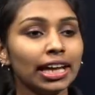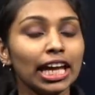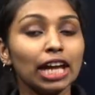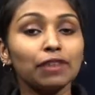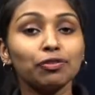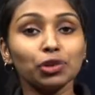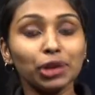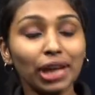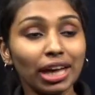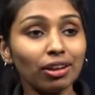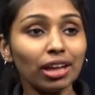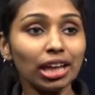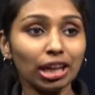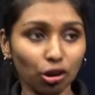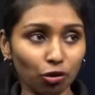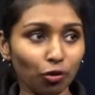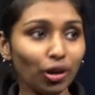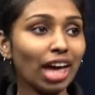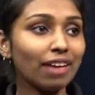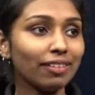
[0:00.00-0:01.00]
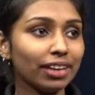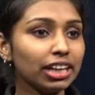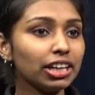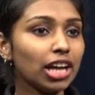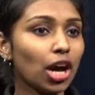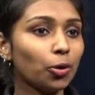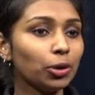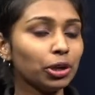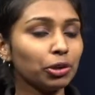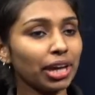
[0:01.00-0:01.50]
If you have any
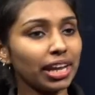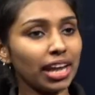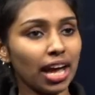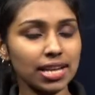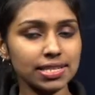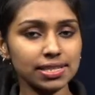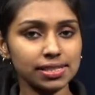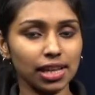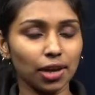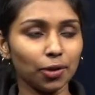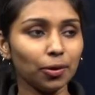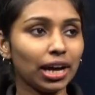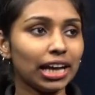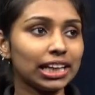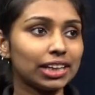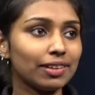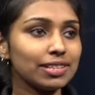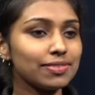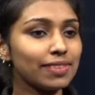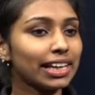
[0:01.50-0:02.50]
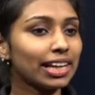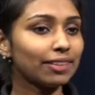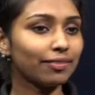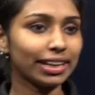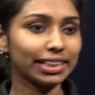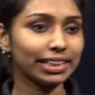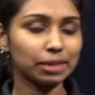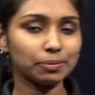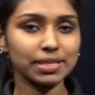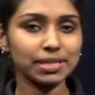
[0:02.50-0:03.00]
doubt, you can ask now. Otherwise, we can
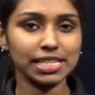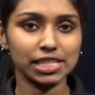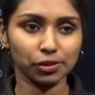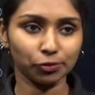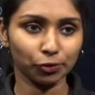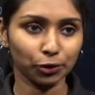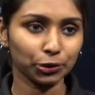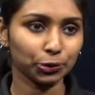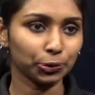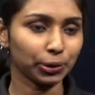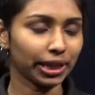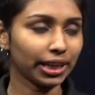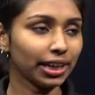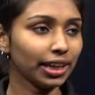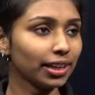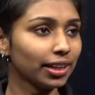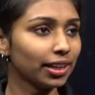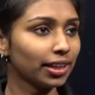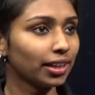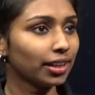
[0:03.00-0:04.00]
wind up the session for today.